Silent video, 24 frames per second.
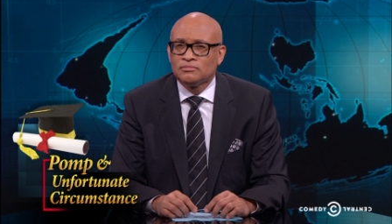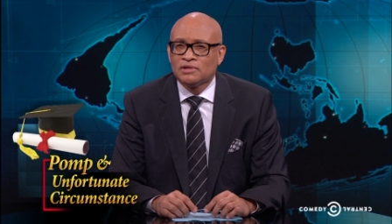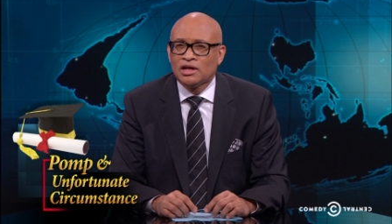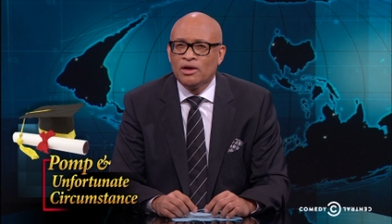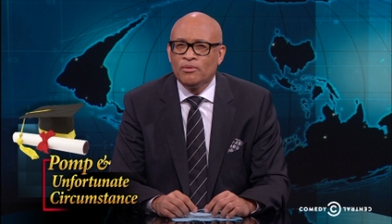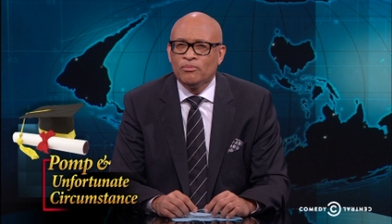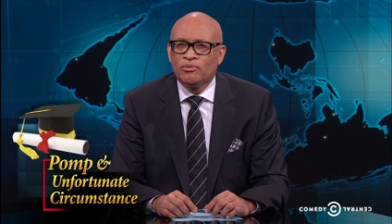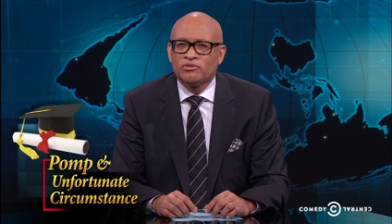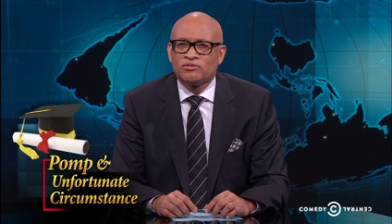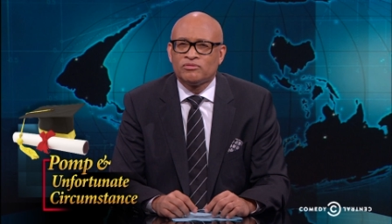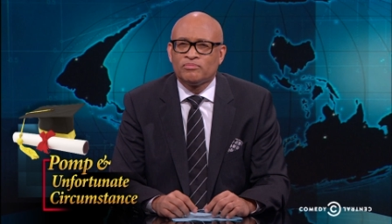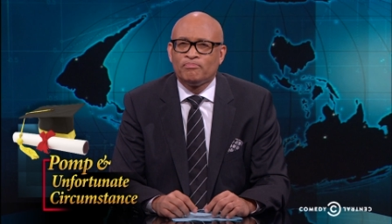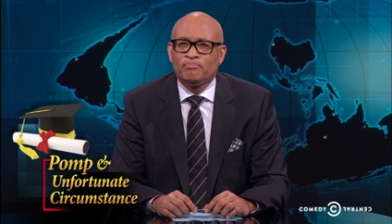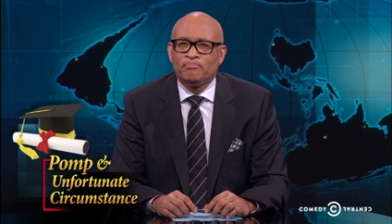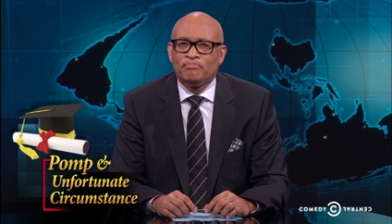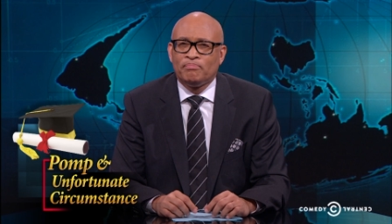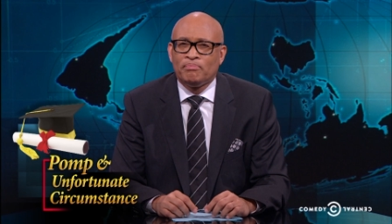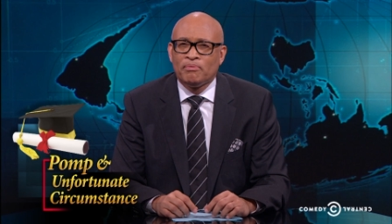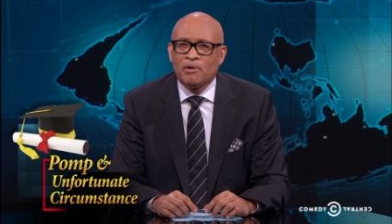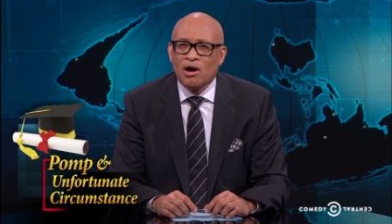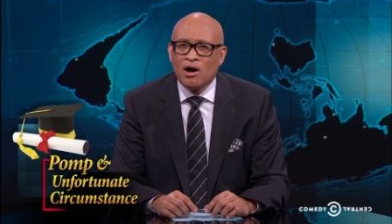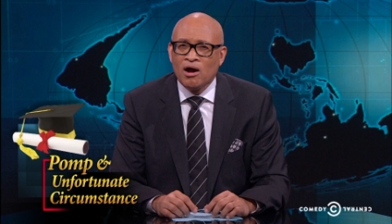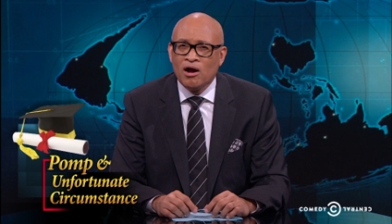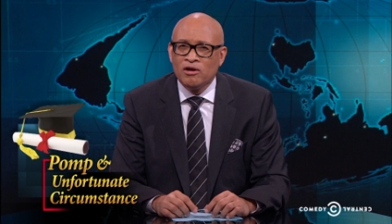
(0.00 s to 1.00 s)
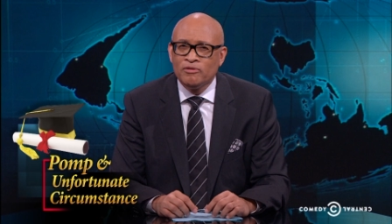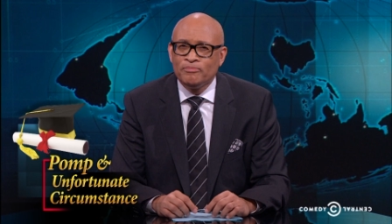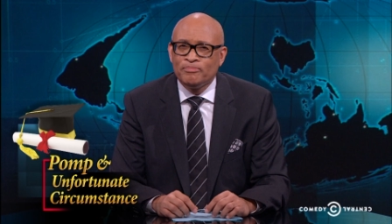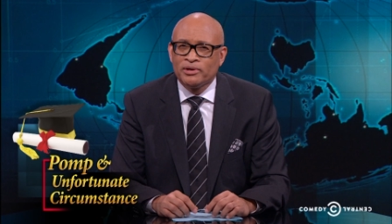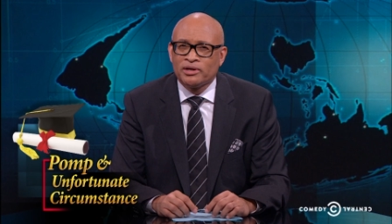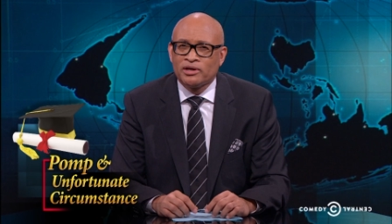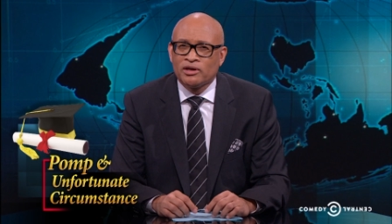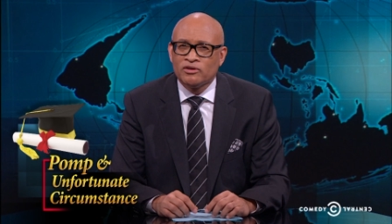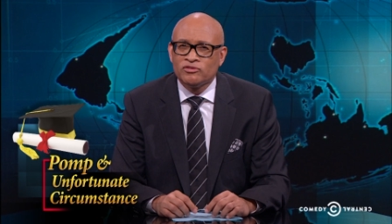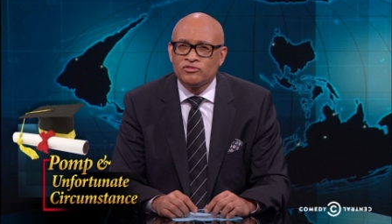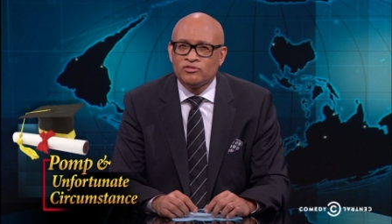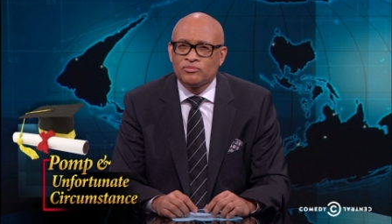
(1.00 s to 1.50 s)
He was barred
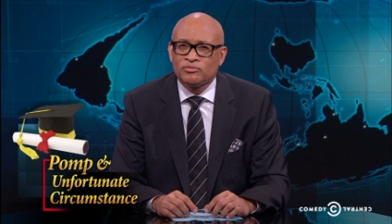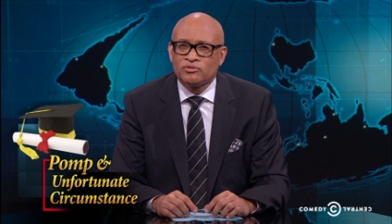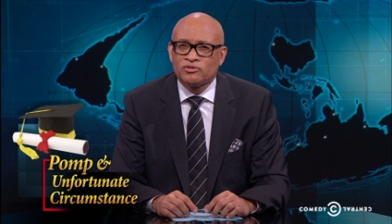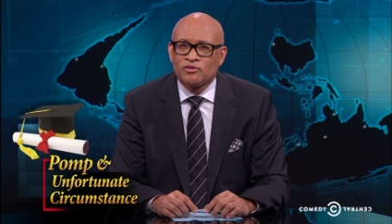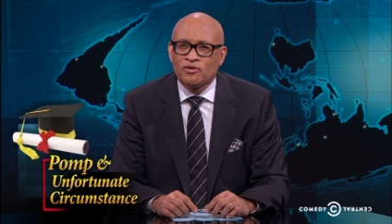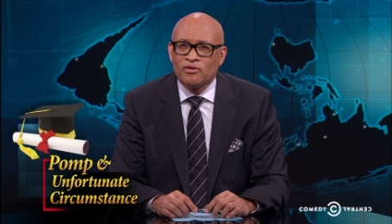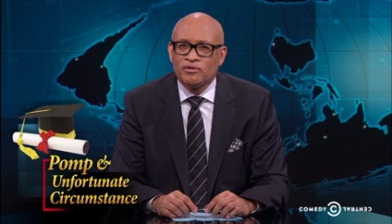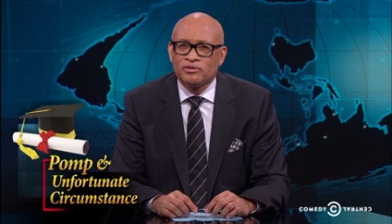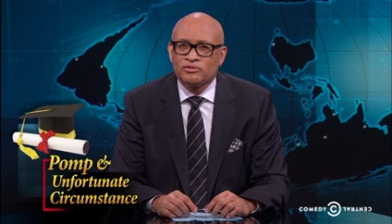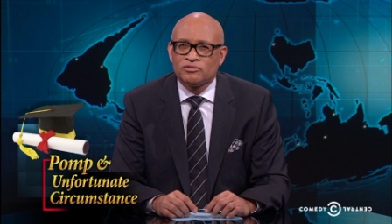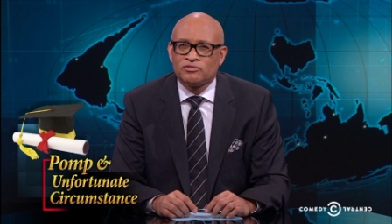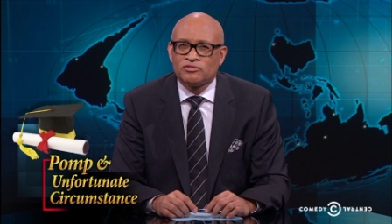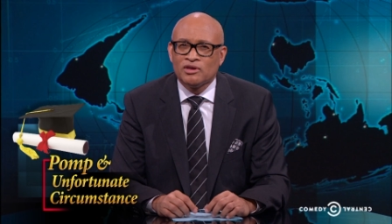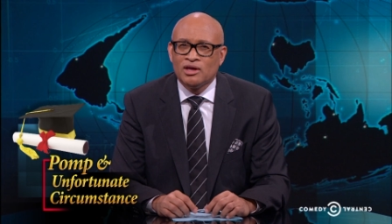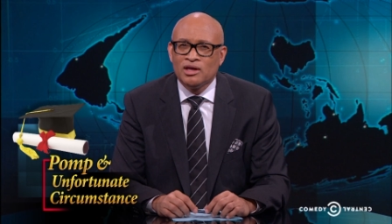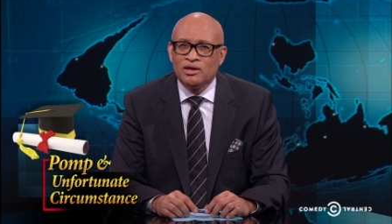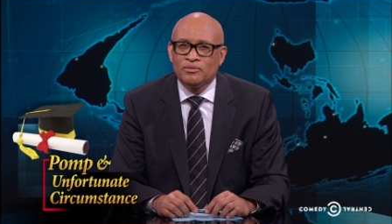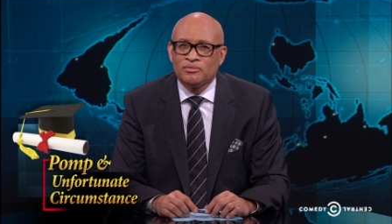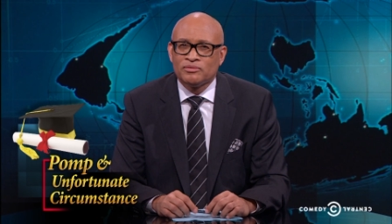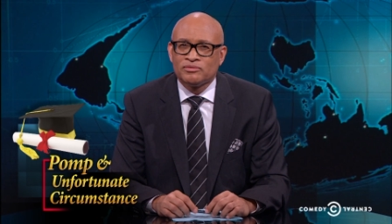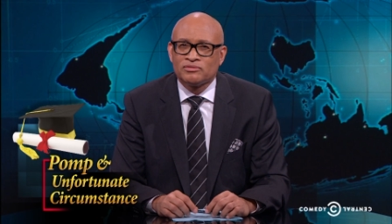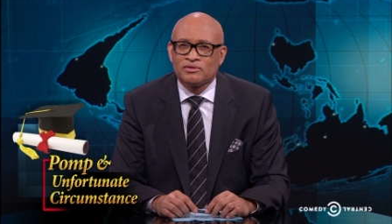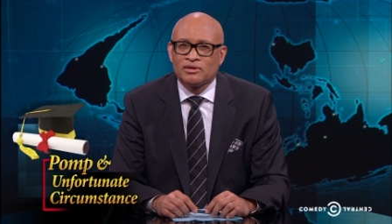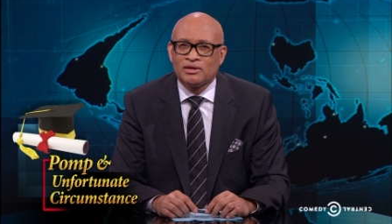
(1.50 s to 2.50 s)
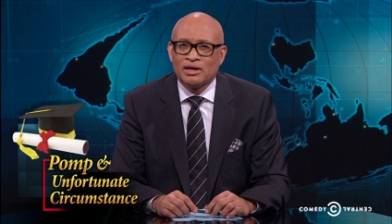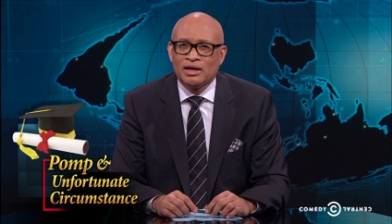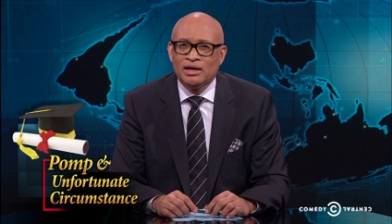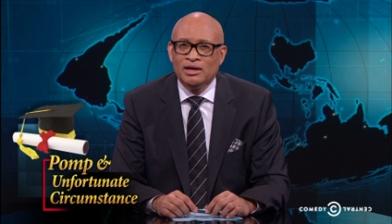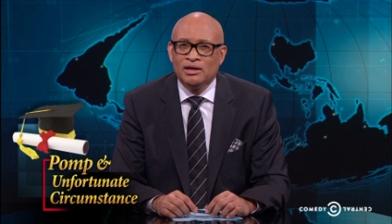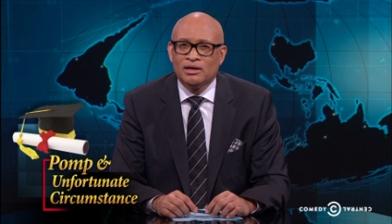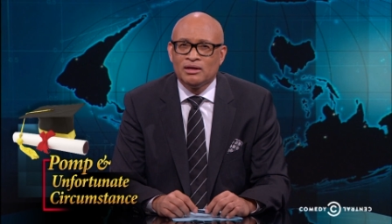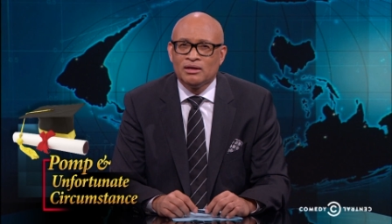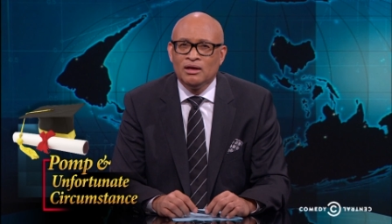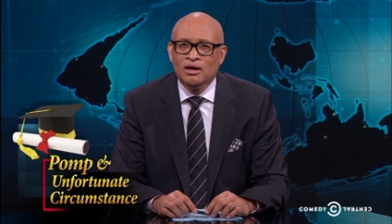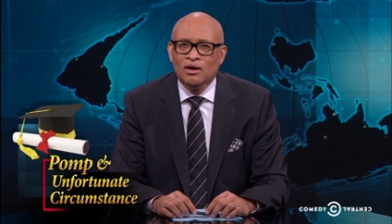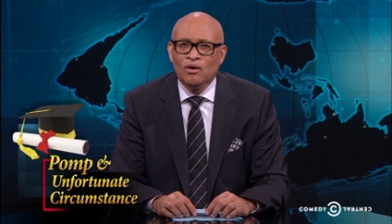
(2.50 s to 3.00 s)
because he was going to say he was
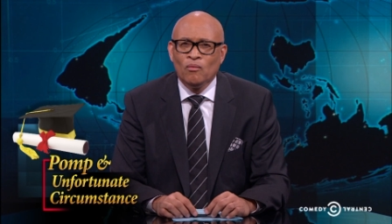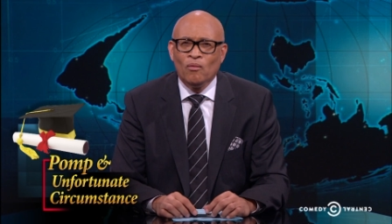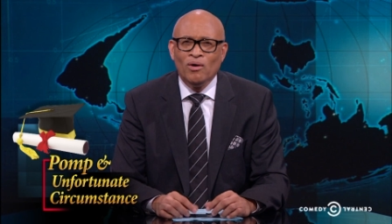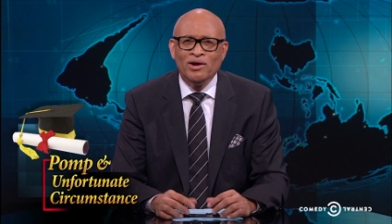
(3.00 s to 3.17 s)
gay.